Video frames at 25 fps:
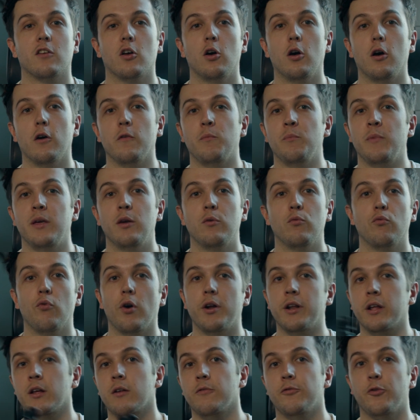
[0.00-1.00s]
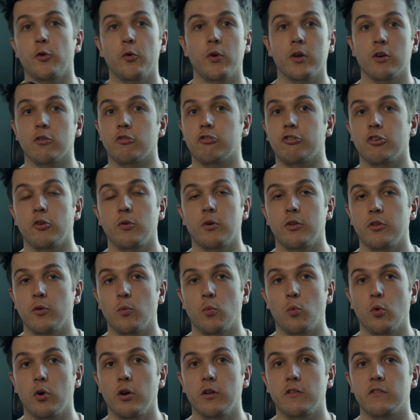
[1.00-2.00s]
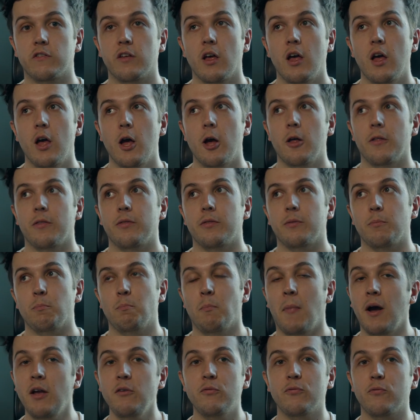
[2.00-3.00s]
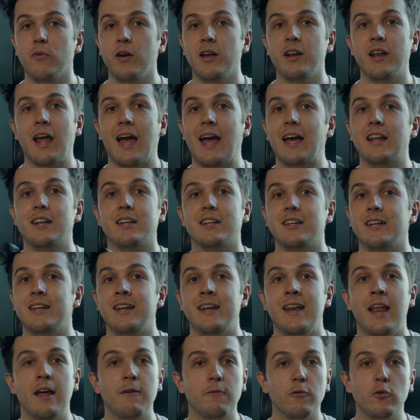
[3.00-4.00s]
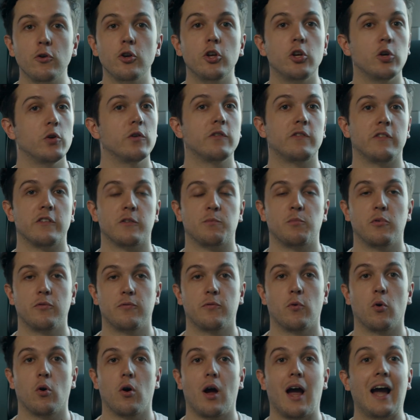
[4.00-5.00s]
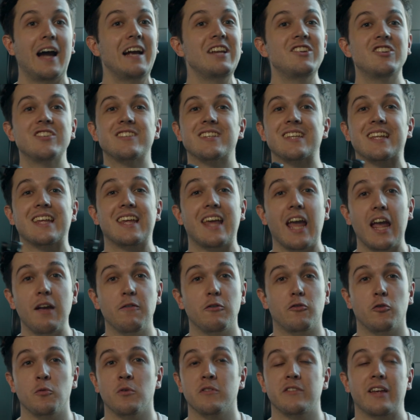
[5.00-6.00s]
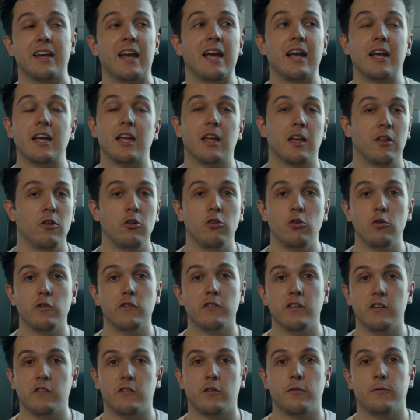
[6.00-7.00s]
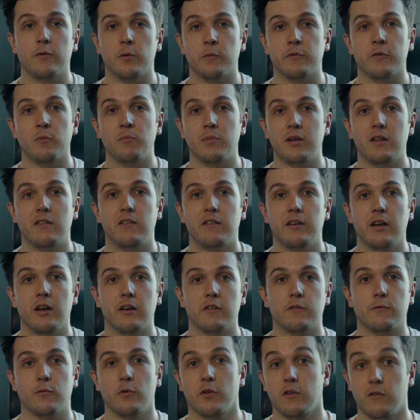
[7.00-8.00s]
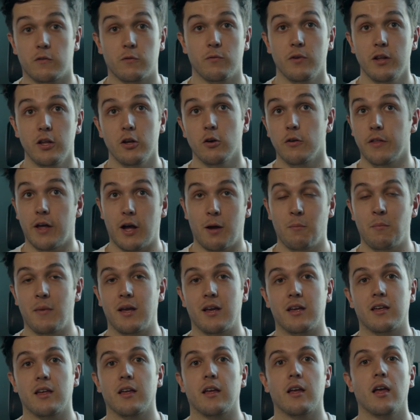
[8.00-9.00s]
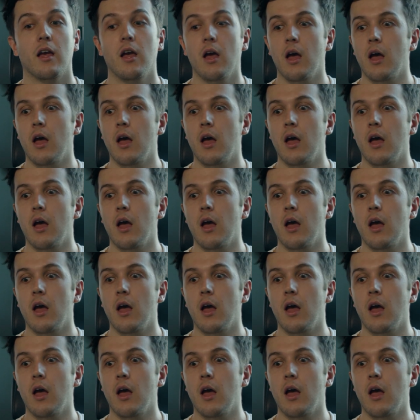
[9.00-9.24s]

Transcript: saw of me running, doing a shoot in the woods, my friend had never used this before. I just gave it to him. I was like, hey, can you use this to film some BTS for this video that I'm making?